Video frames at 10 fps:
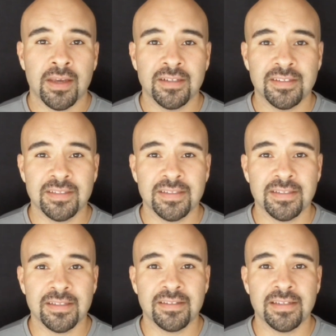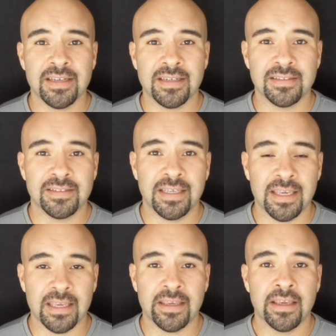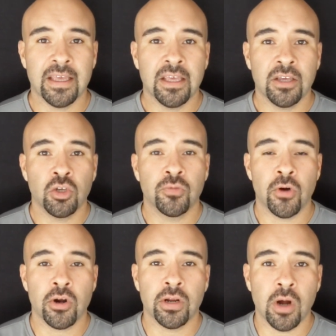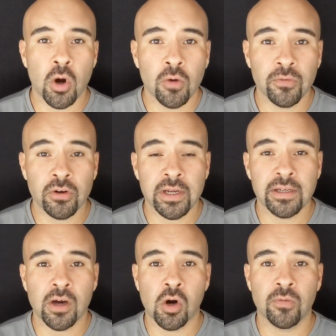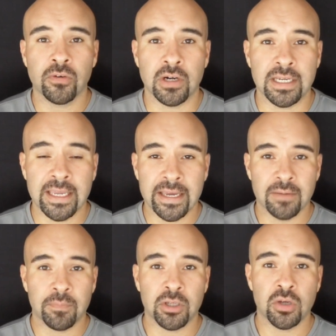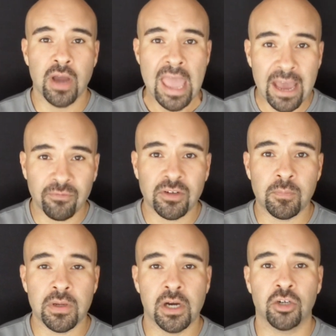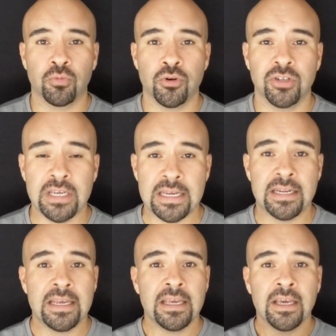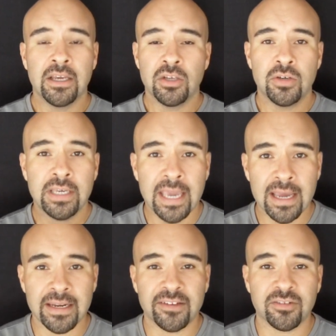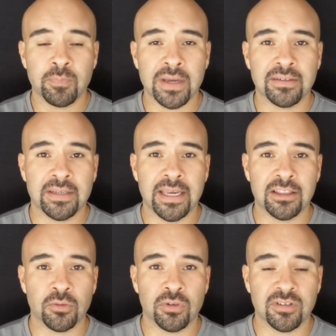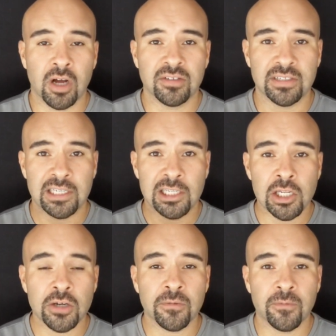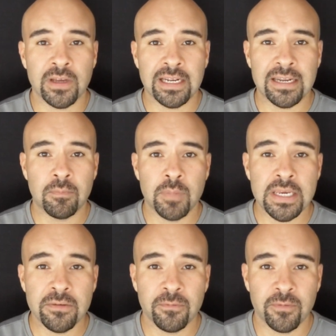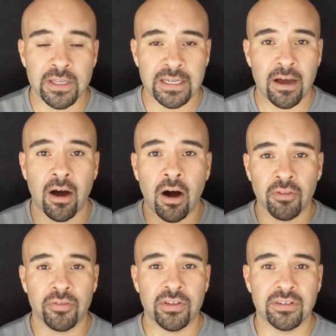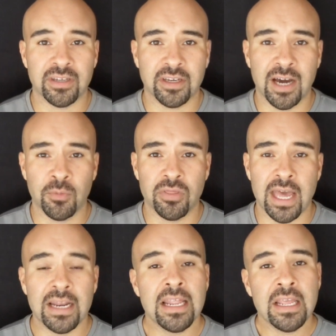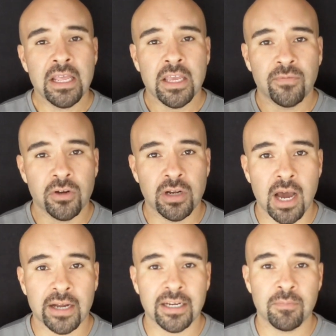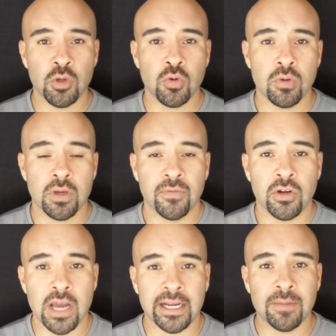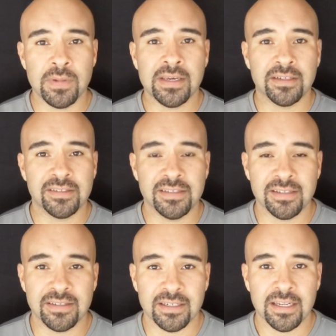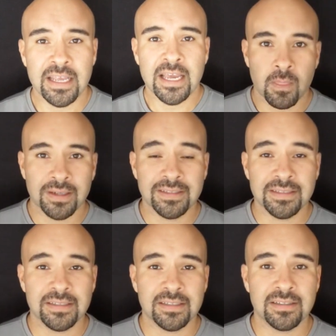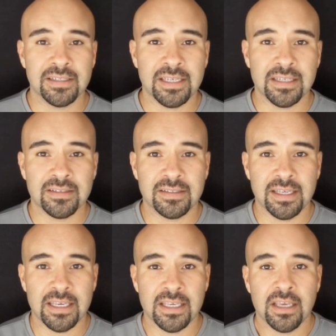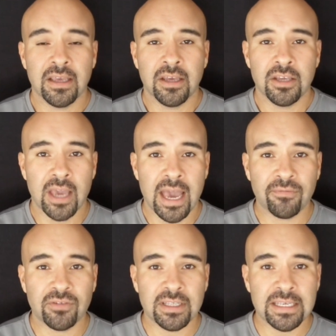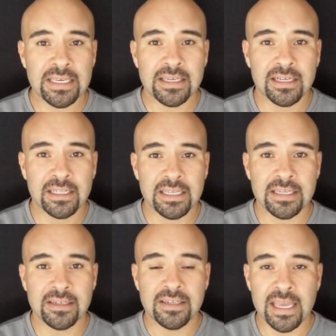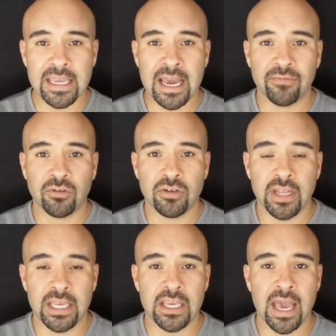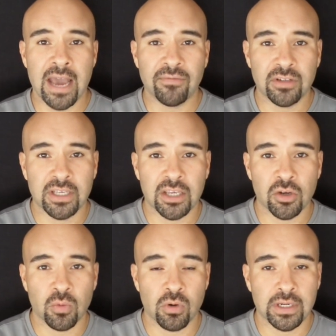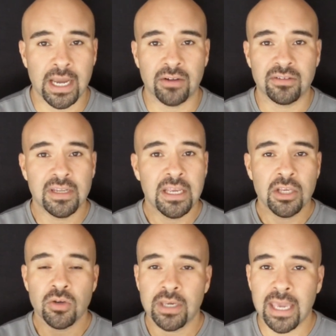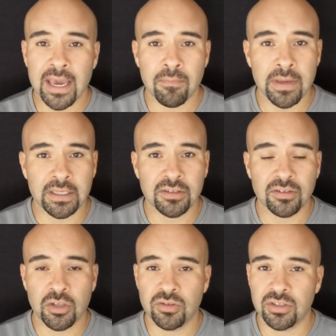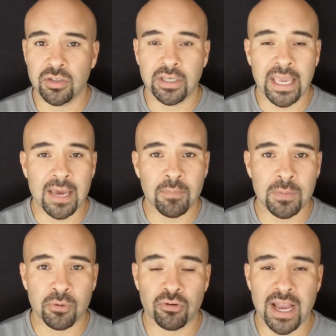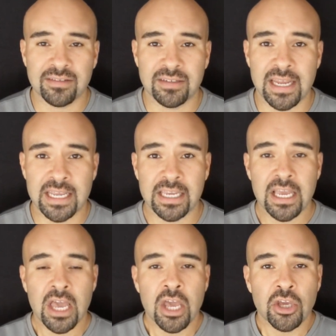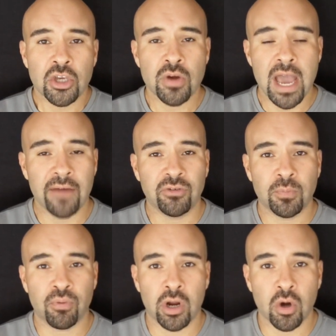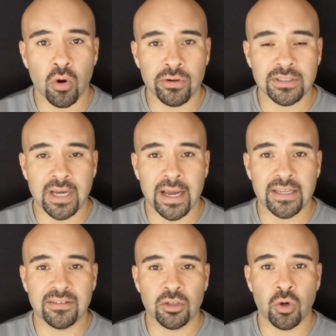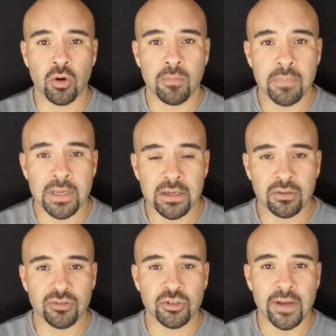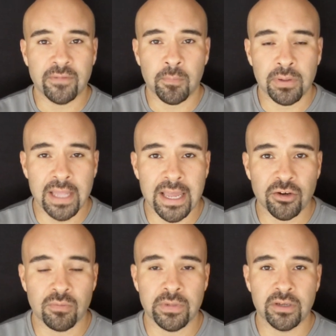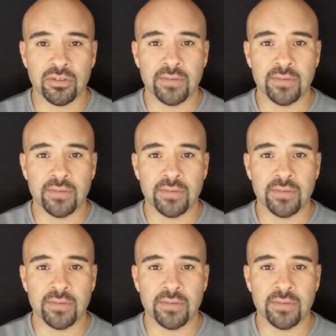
Consistency is key. You've heard it over and over again, but you have to be on a routine. You can't expect to get the results and look fit and be fit and all the things that come with that if you're not going to be consistent. Consistency is key. You have to eat clean day after day. You have to get your workouts. You can't make excuses. You can't be procrastinating. You have to prioritize your meals. You have to plan your meals.